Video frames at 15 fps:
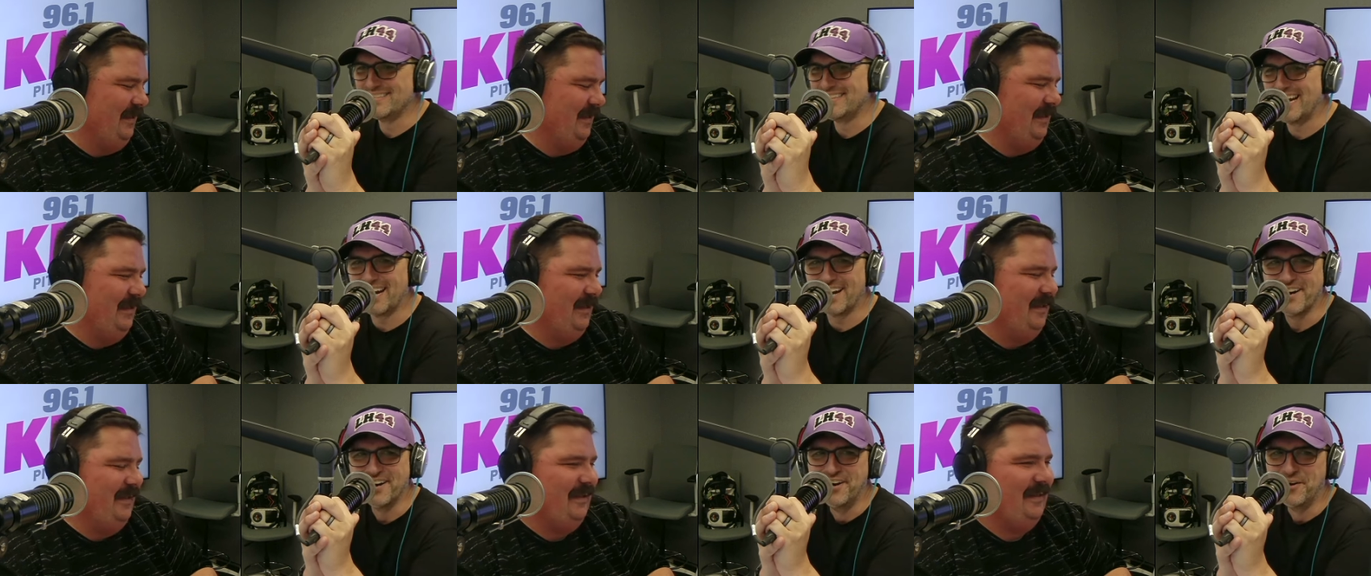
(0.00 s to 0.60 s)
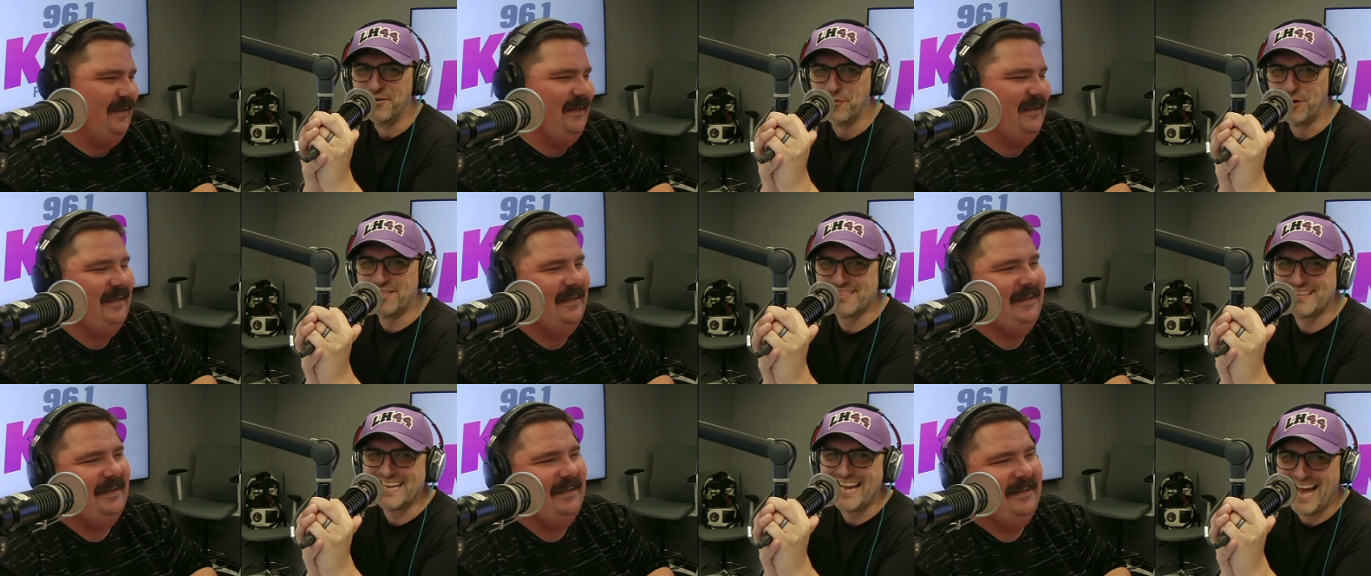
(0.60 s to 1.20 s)
Speaker 1: there
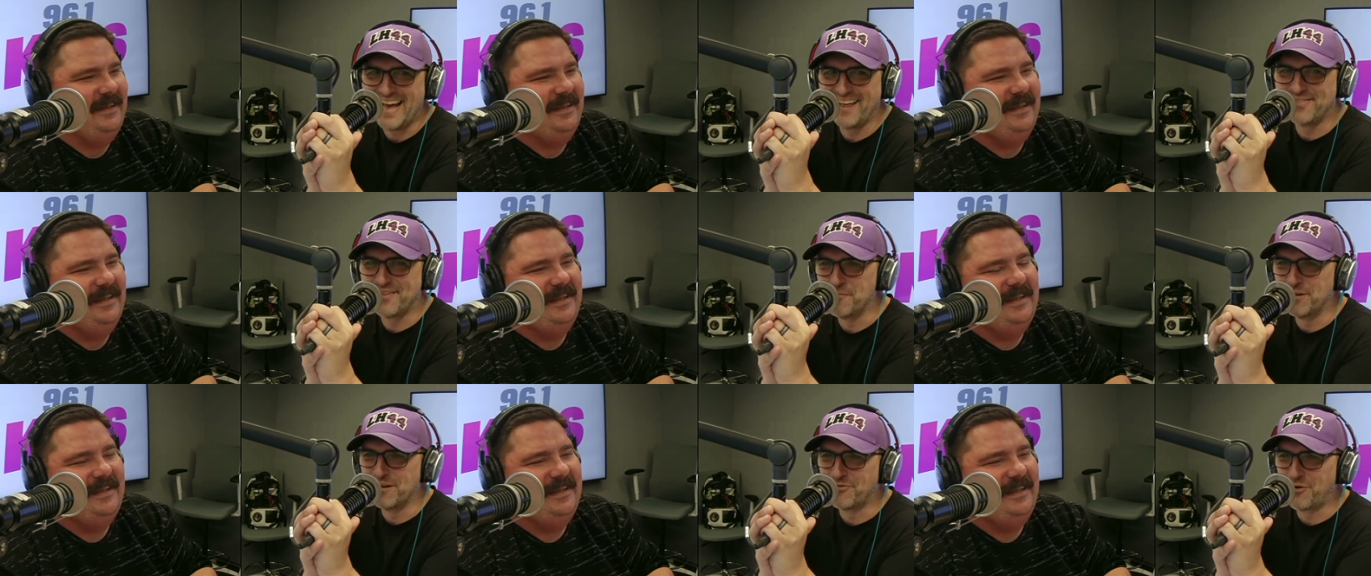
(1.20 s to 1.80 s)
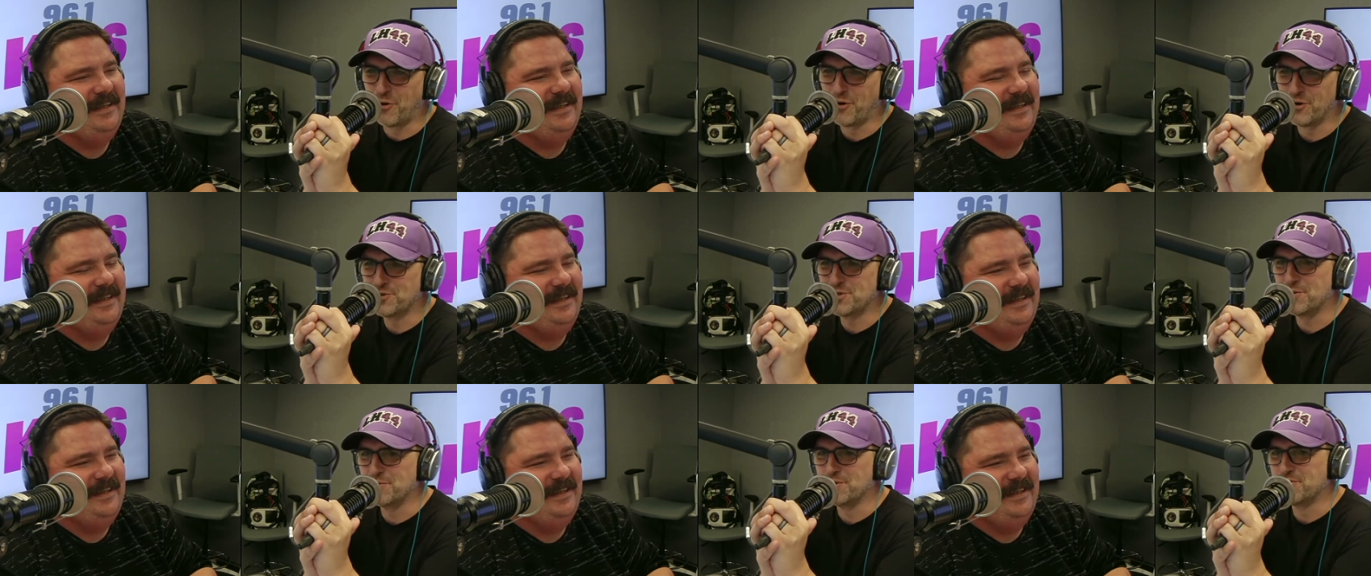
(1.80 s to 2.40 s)
with the anthem, and of course
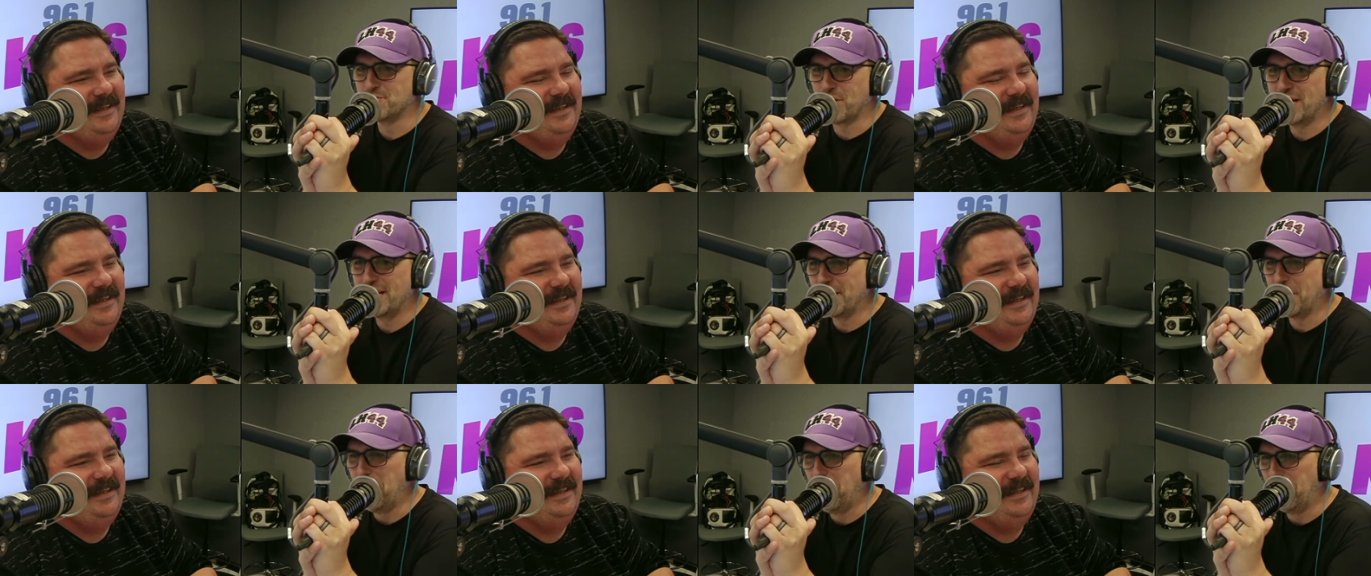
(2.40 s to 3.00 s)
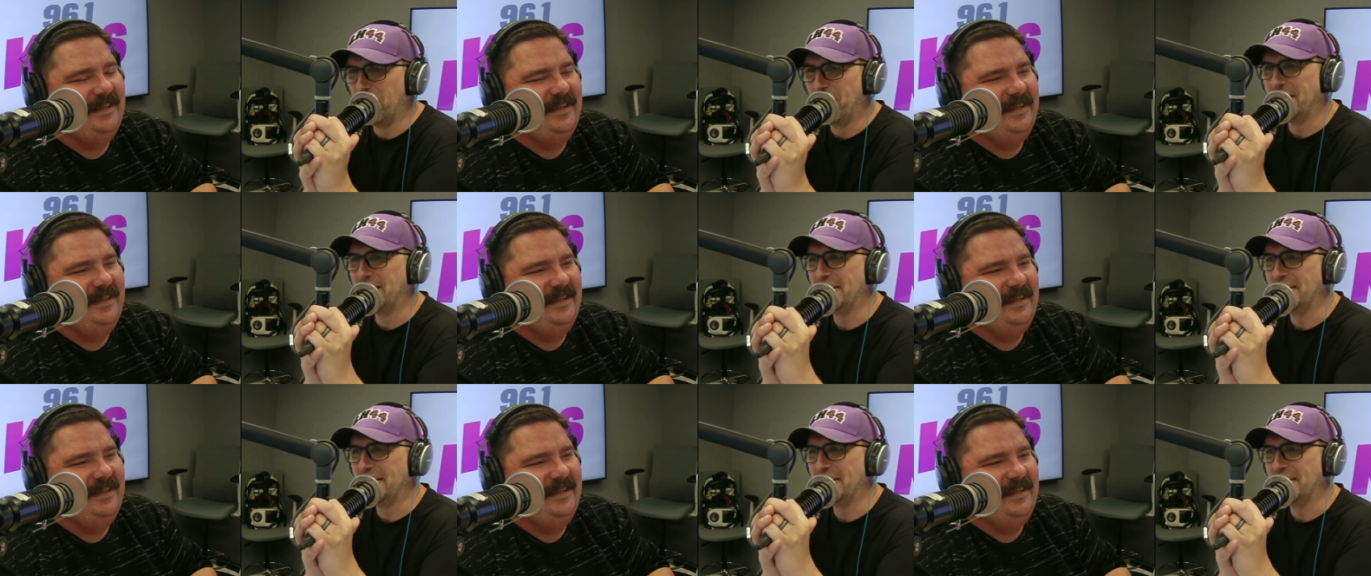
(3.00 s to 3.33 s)
she was trending all night